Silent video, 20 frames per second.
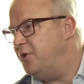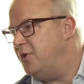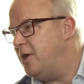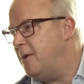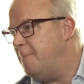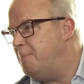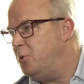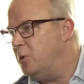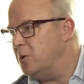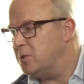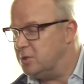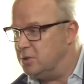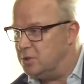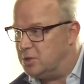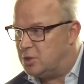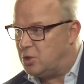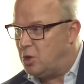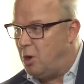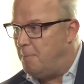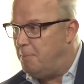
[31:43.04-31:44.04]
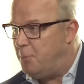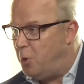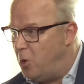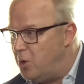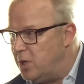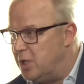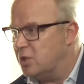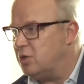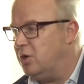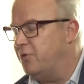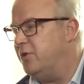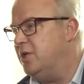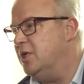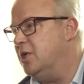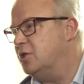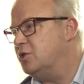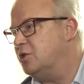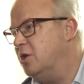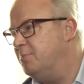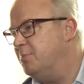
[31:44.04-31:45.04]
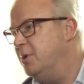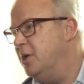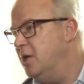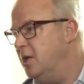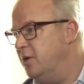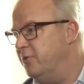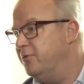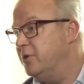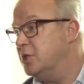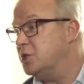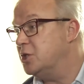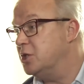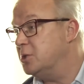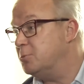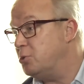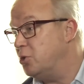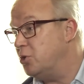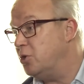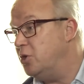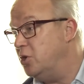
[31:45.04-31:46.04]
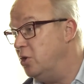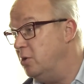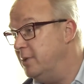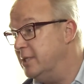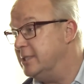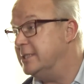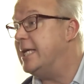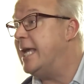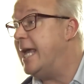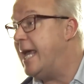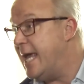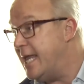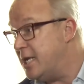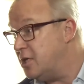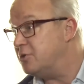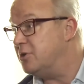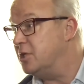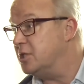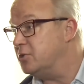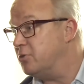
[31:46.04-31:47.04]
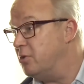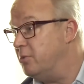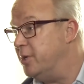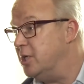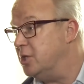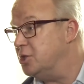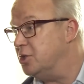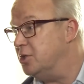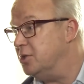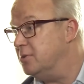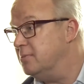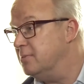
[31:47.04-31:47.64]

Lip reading: important component of leadership, which is procurement and transformation.